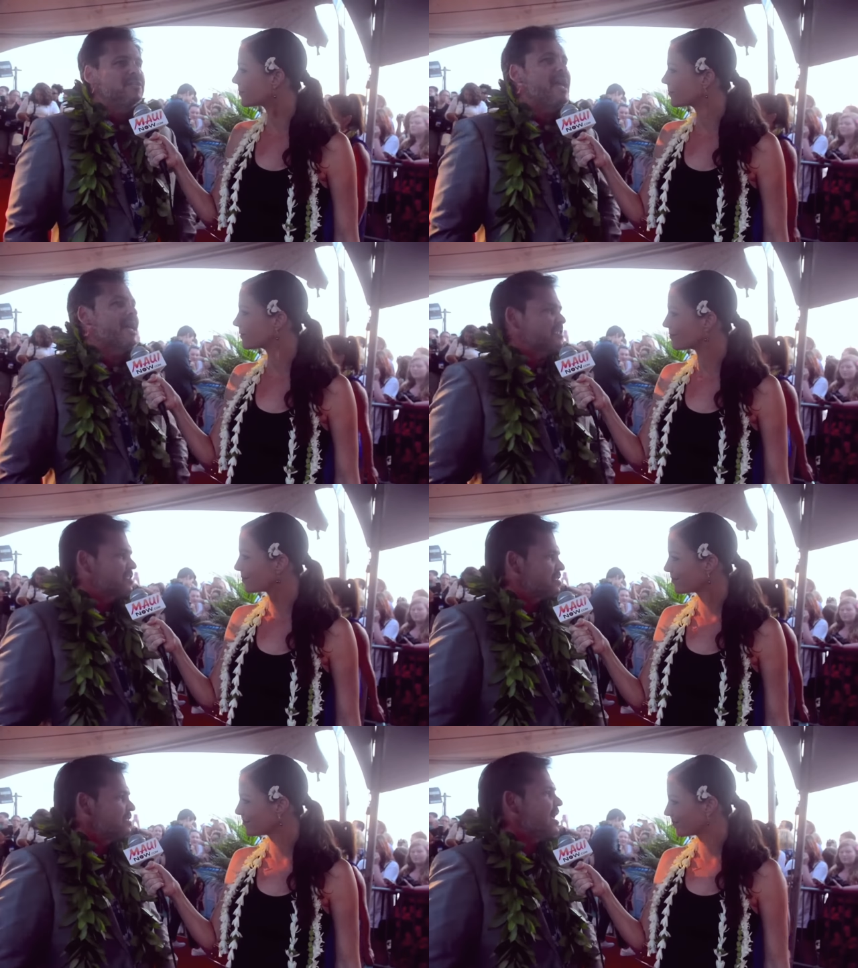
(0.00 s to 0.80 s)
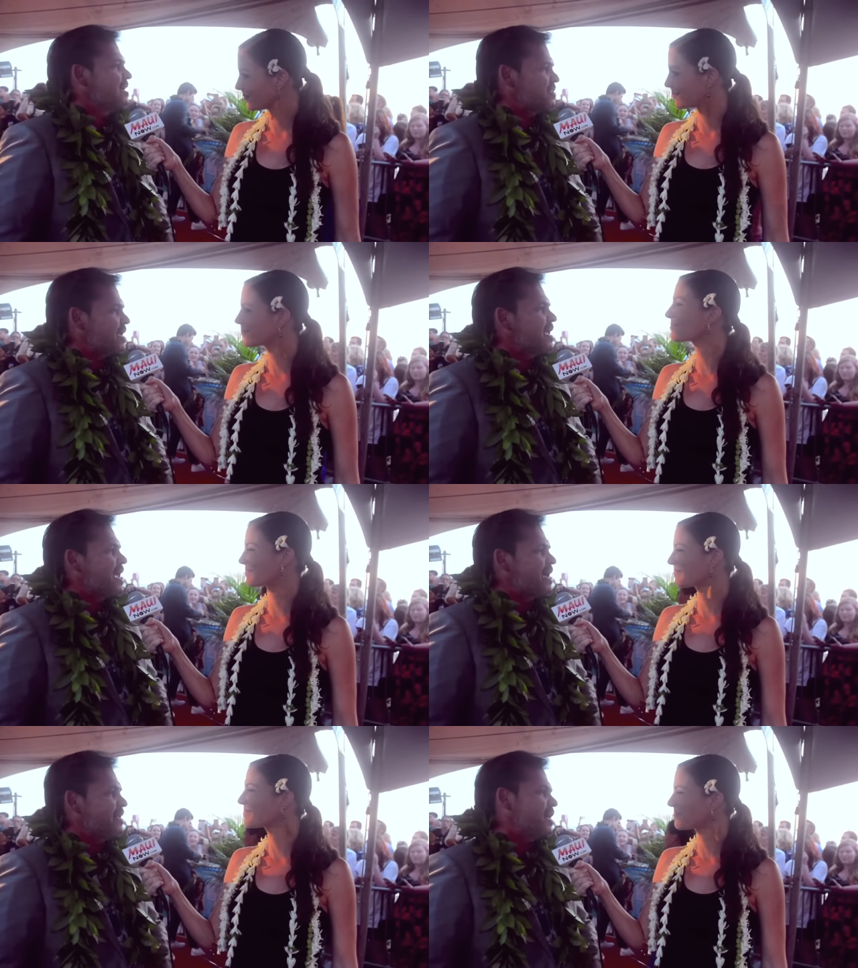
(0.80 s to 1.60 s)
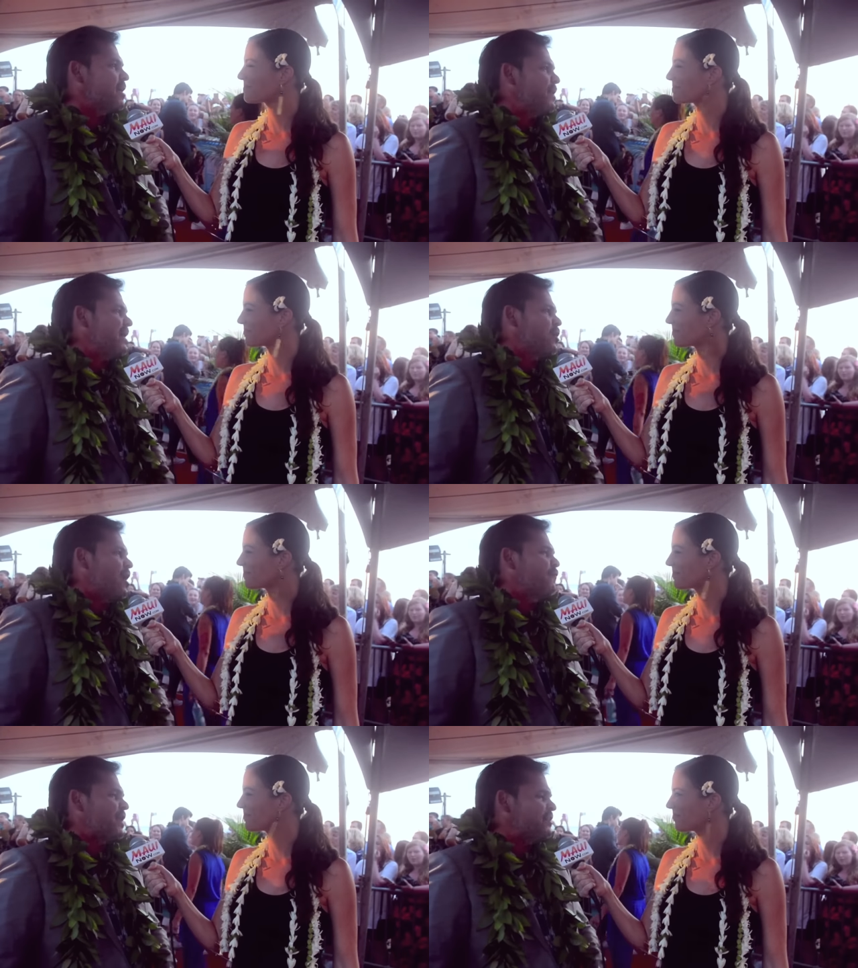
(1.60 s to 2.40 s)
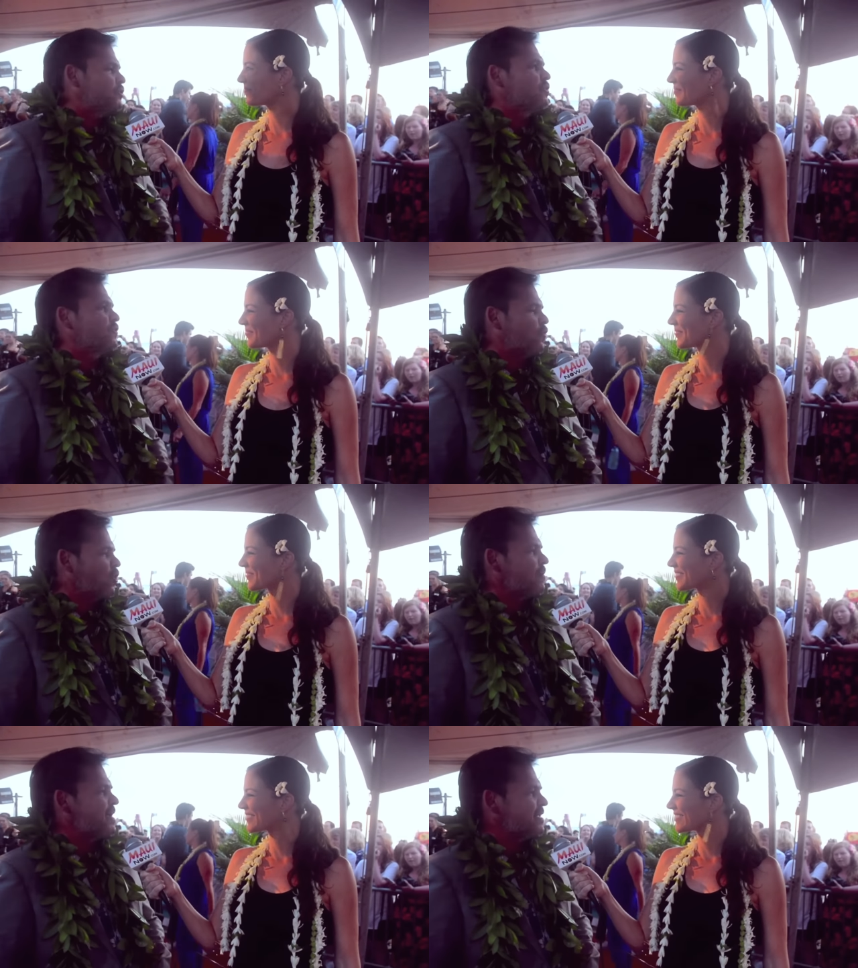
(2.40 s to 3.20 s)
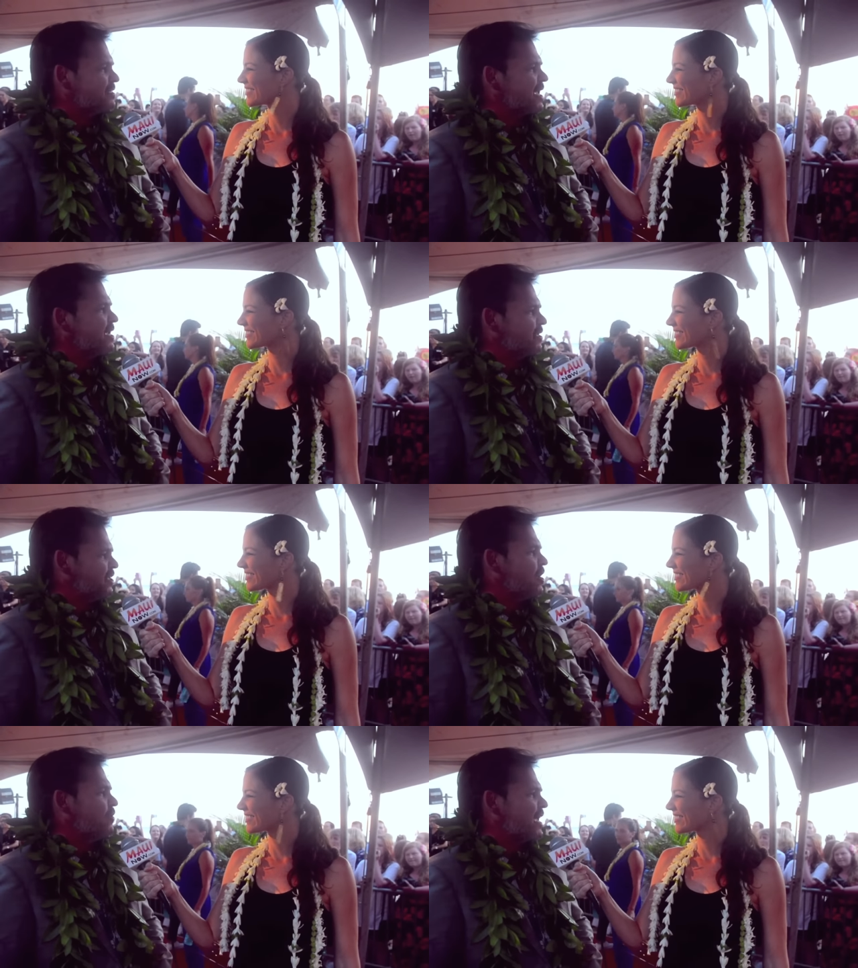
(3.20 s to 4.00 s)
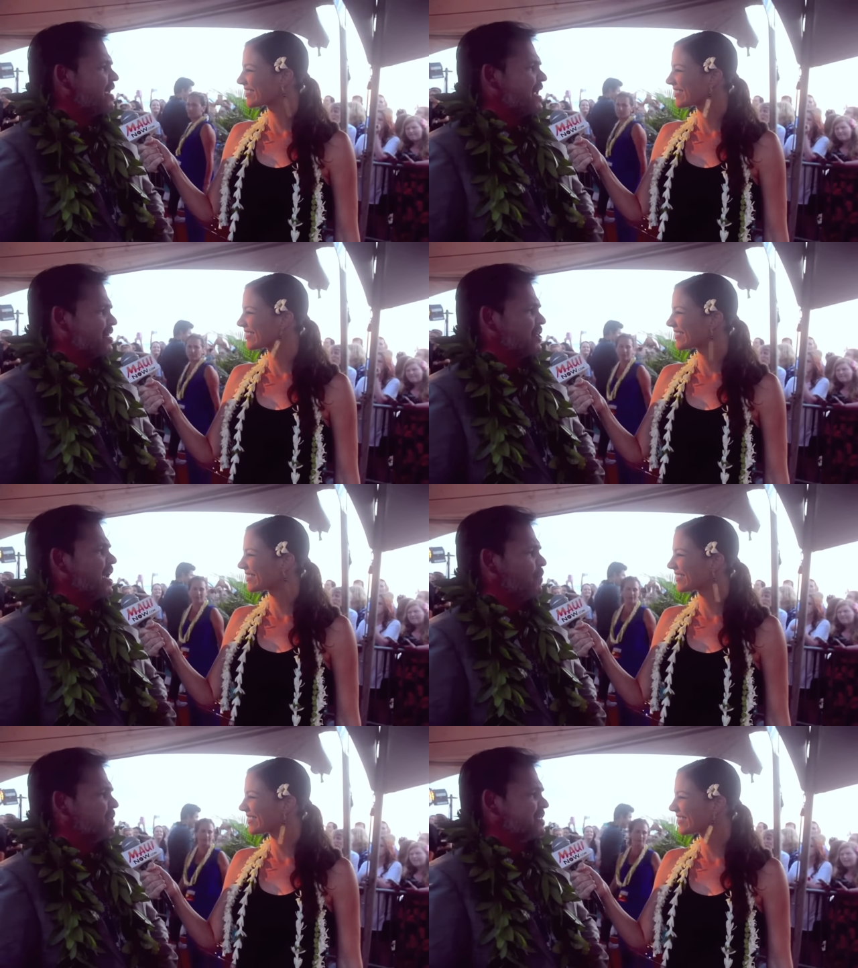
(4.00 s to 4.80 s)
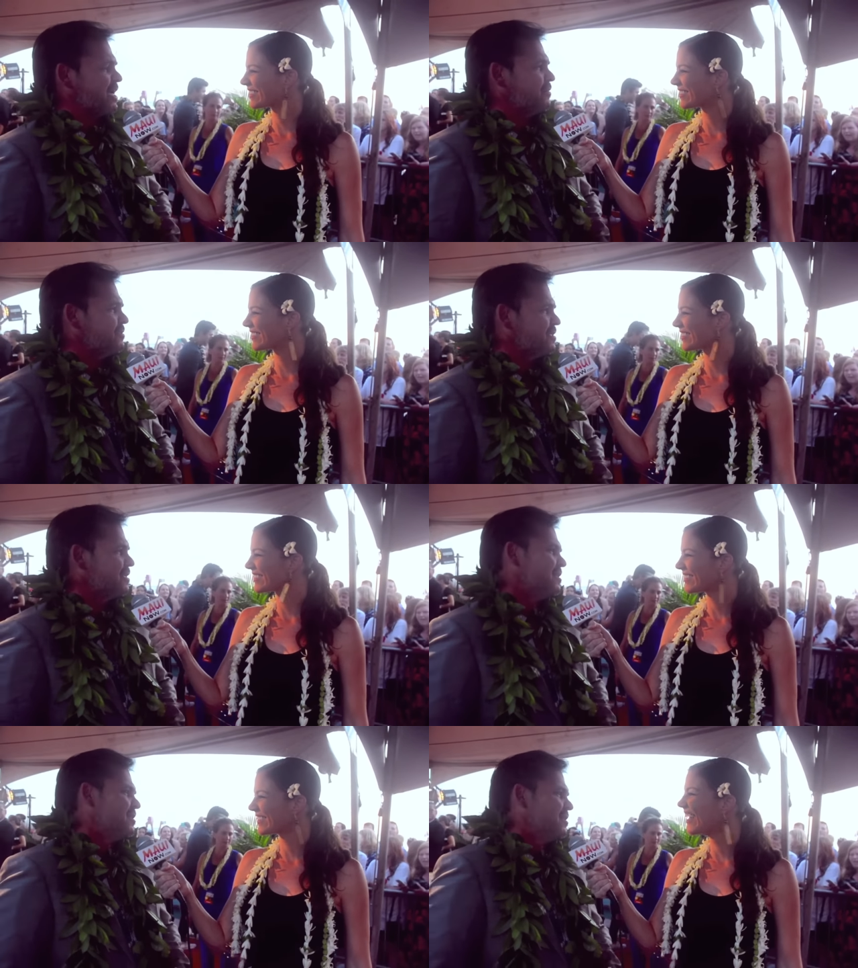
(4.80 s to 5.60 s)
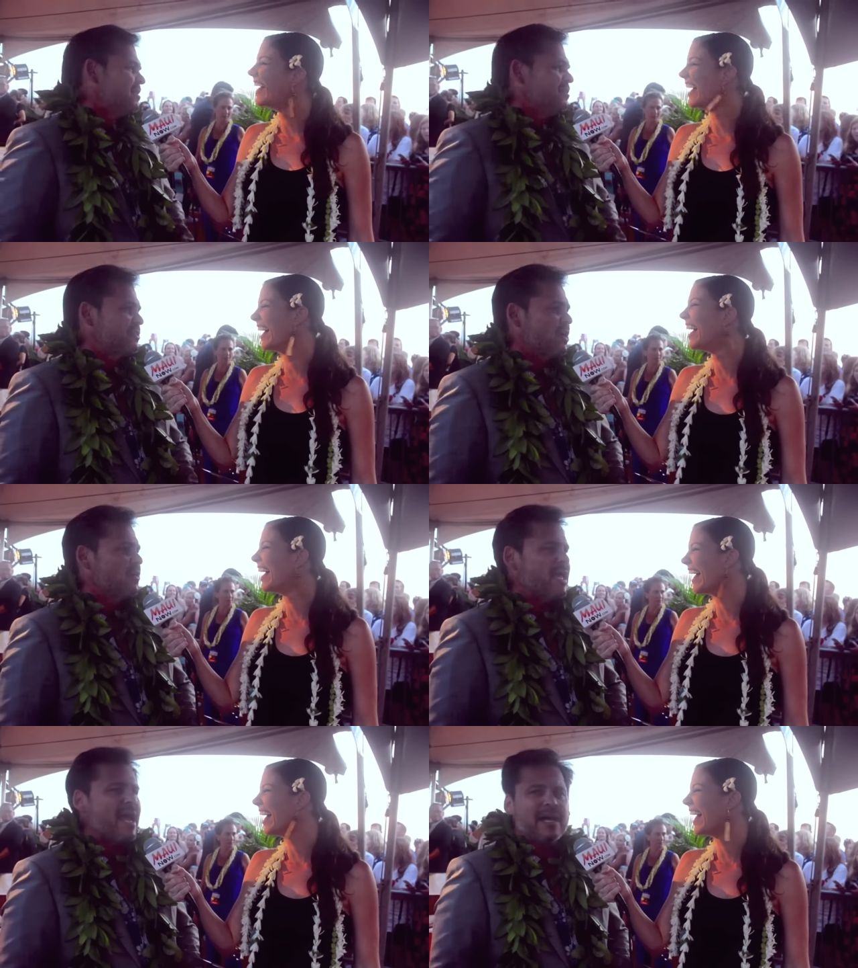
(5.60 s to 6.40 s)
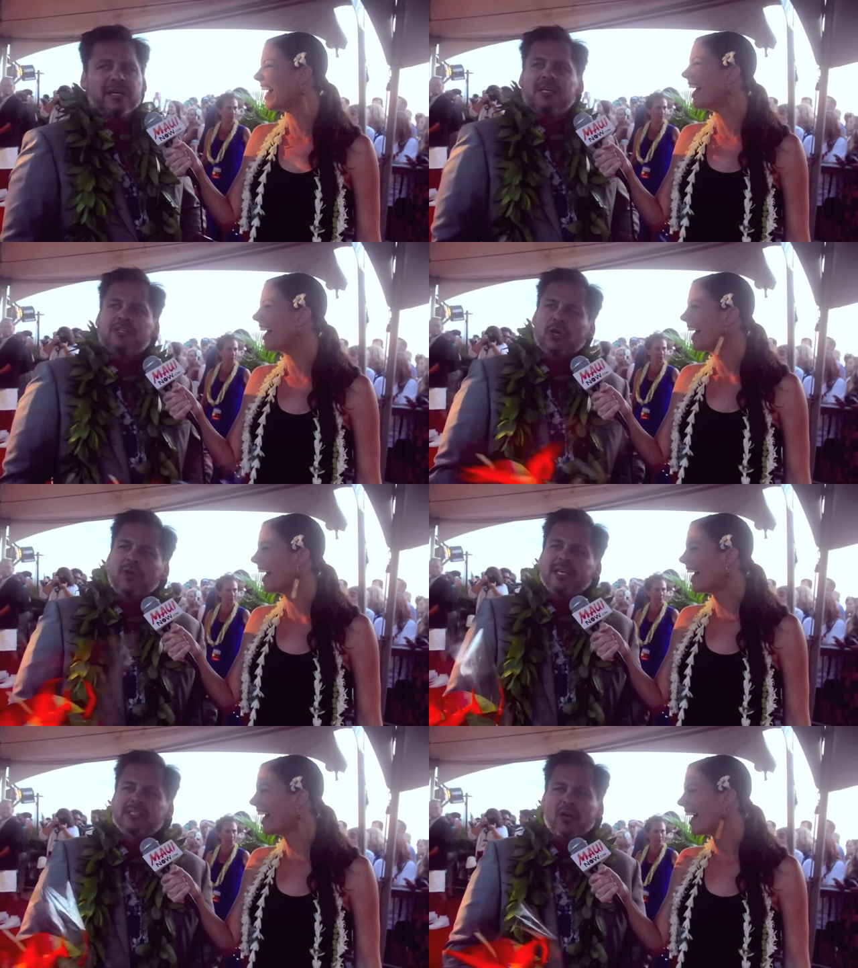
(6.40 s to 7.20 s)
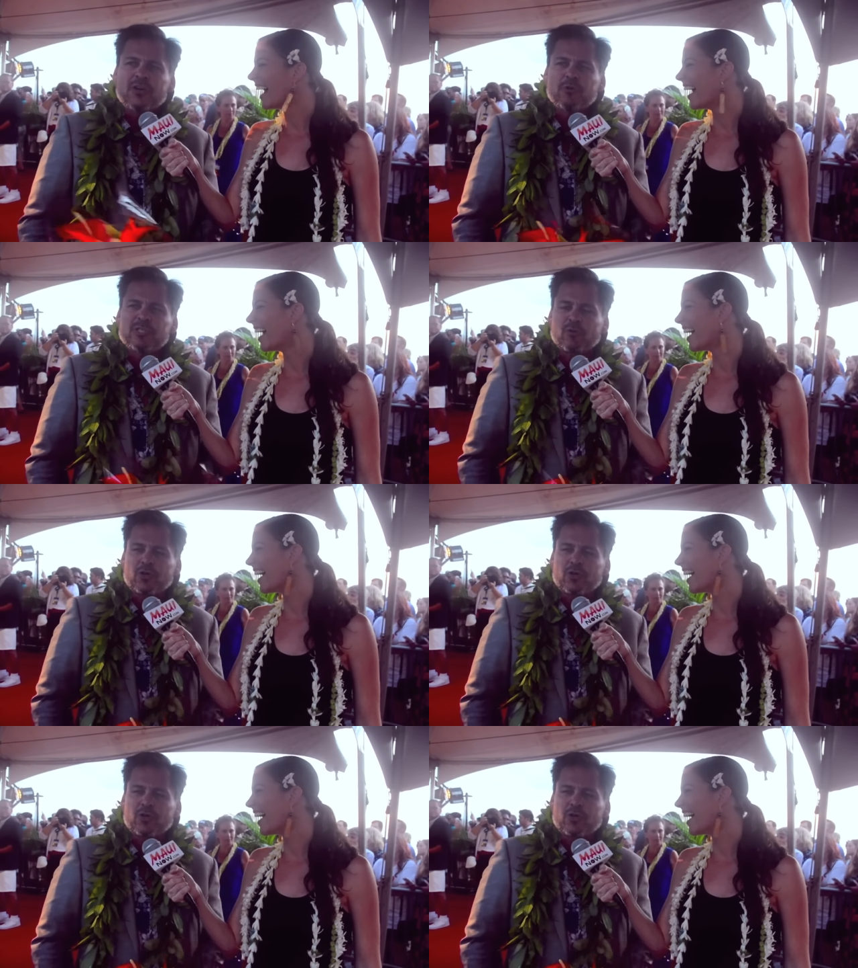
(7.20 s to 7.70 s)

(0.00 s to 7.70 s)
Speaker 1: Yes, they can. They could be confidential informants. They could, you know, they could actually help us out. So yeah, so he's our newest